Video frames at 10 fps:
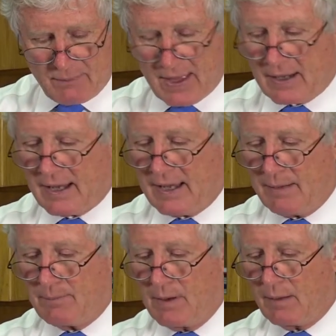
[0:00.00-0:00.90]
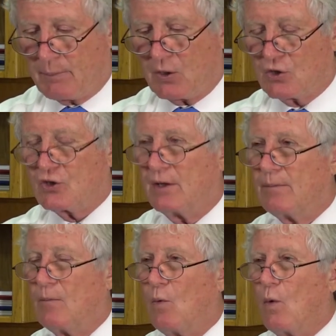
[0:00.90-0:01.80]
that a
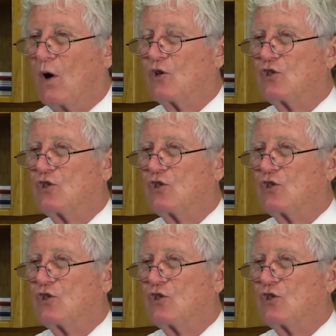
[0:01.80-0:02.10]
person wants